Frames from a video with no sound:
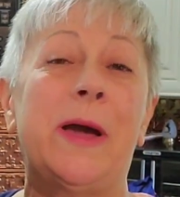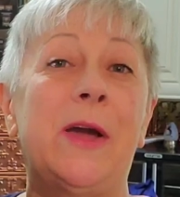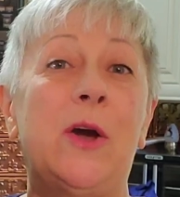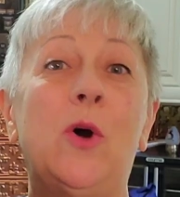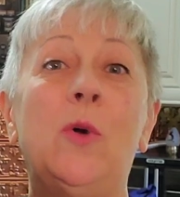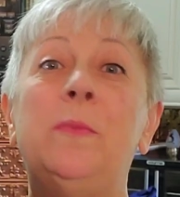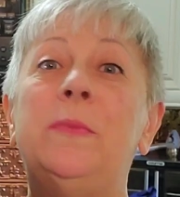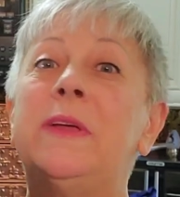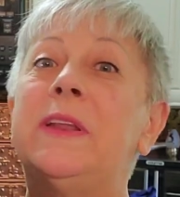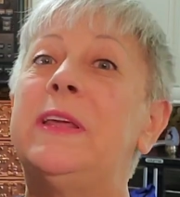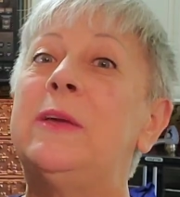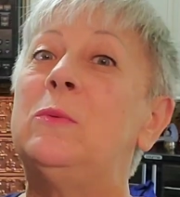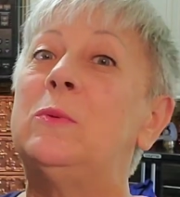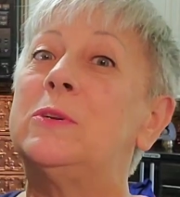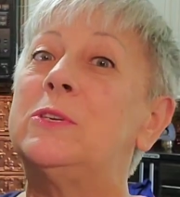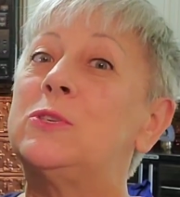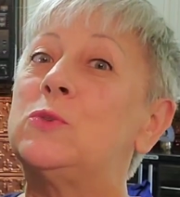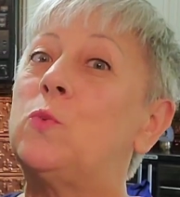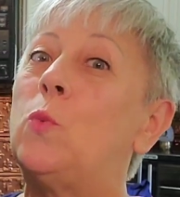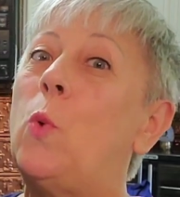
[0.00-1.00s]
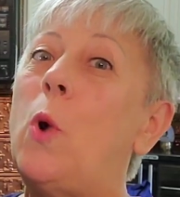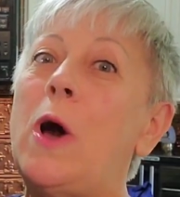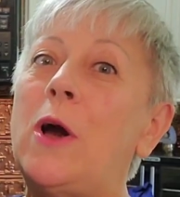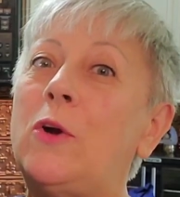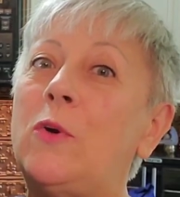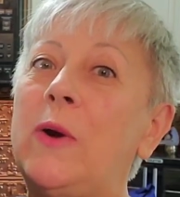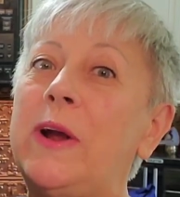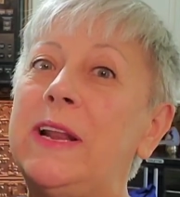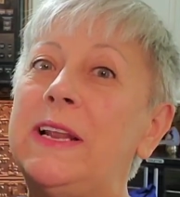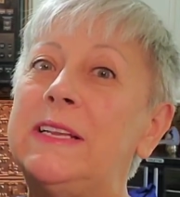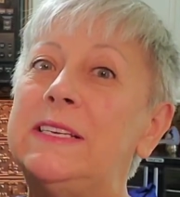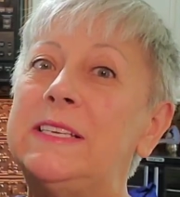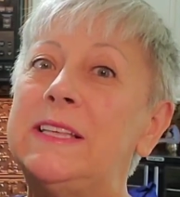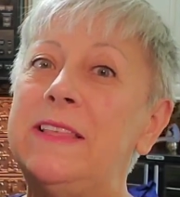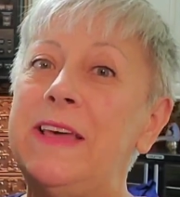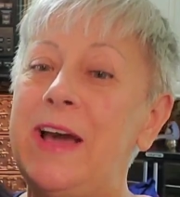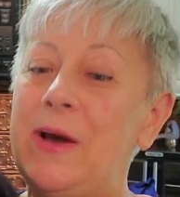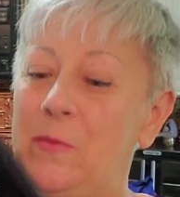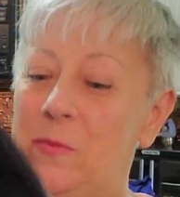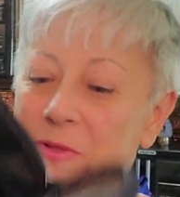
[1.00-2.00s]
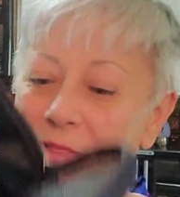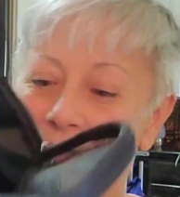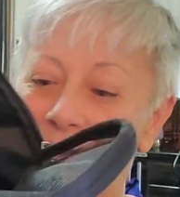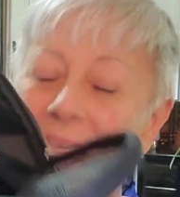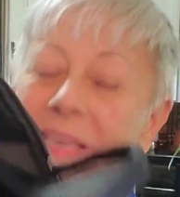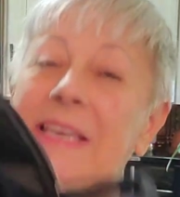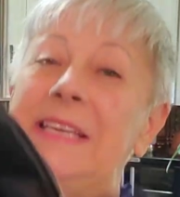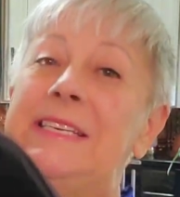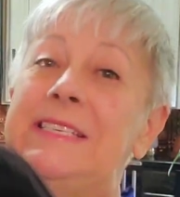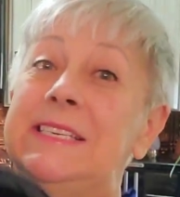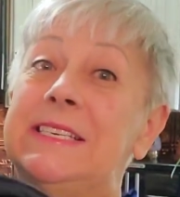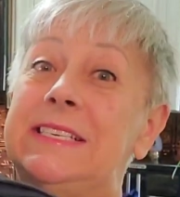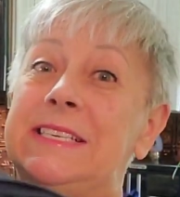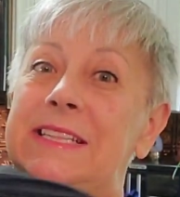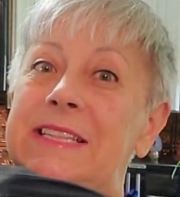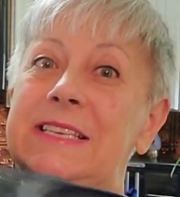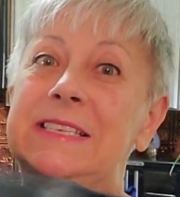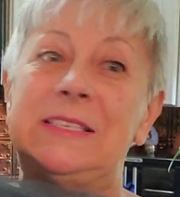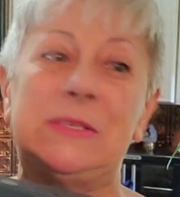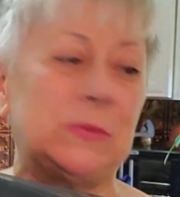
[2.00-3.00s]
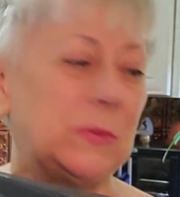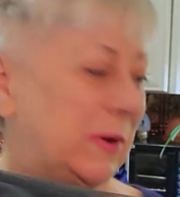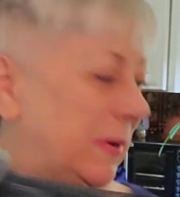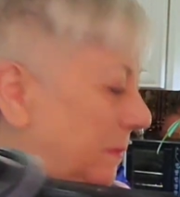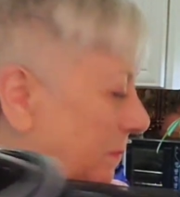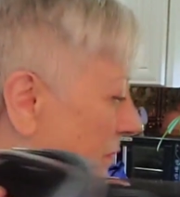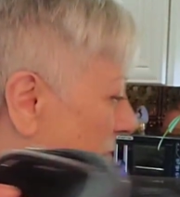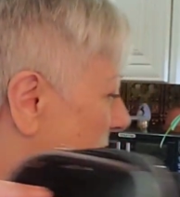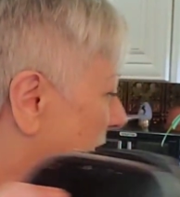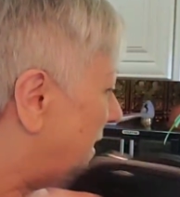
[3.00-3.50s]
I hope that he will just walk right into that one like he did to this one.